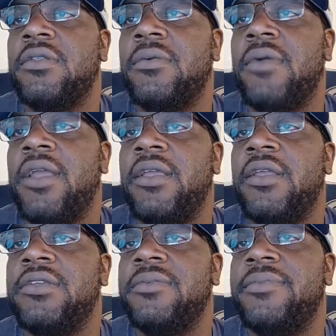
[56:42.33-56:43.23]
The right
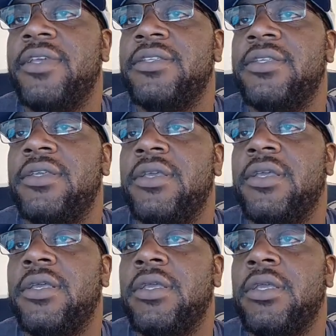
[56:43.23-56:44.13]
end is the best D
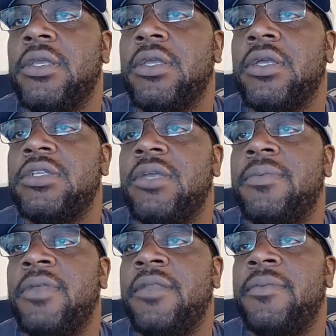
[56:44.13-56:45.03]
end because they
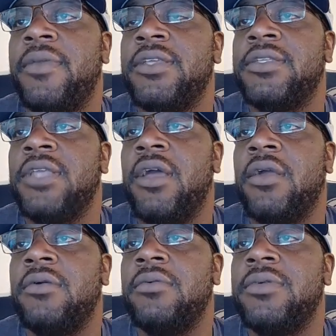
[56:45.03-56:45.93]
play the best
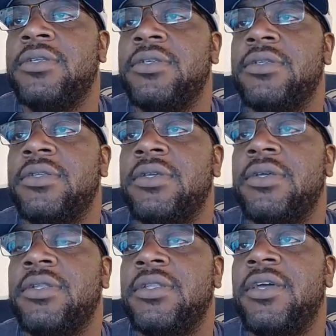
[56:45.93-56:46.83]
tackle, which is the
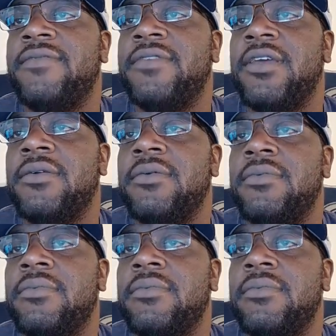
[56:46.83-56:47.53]
left tackle.